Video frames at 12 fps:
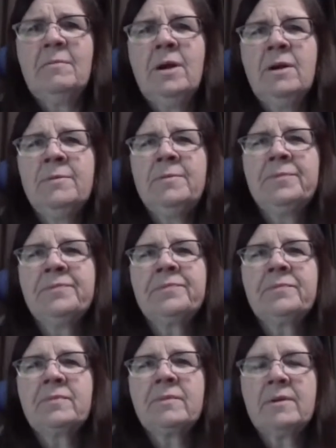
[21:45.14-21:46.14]
But
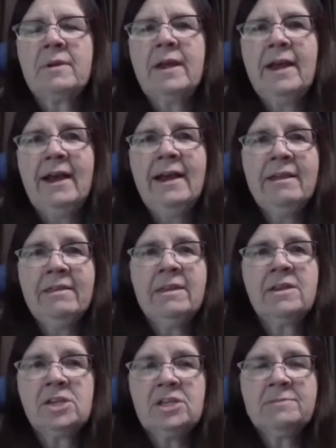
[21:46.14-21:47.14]
I
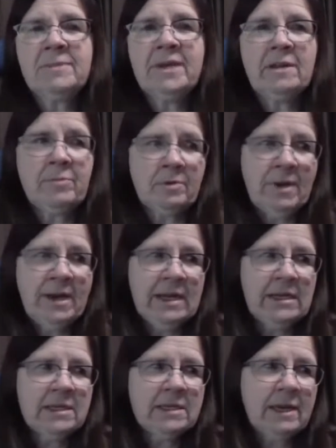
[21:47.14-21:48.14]
think she's made up her
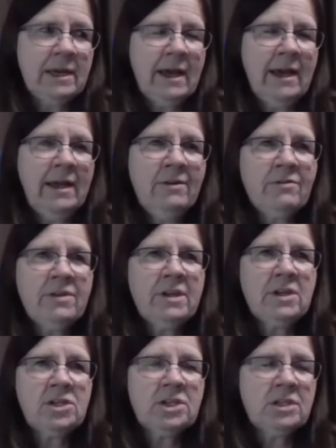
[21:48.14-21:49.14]
mind. I don't
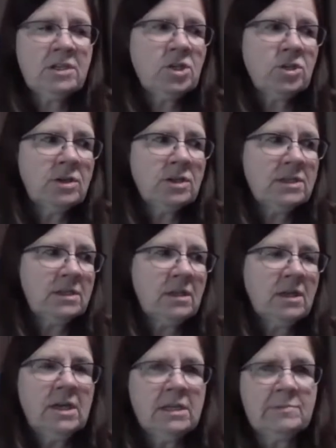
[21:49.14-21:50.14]
think she can trust
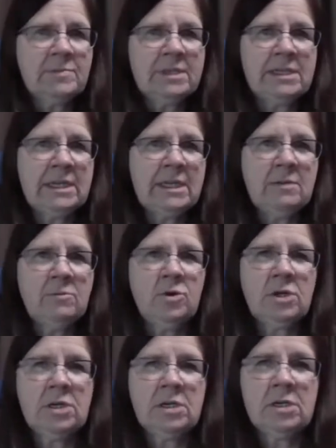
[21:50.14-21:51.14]
the husband
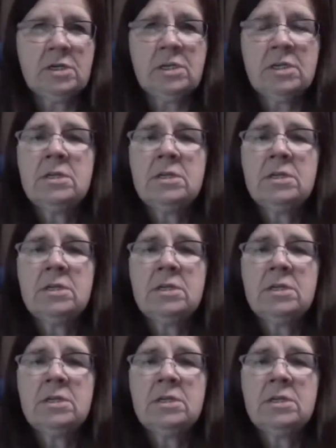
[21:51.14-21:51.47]
anymore.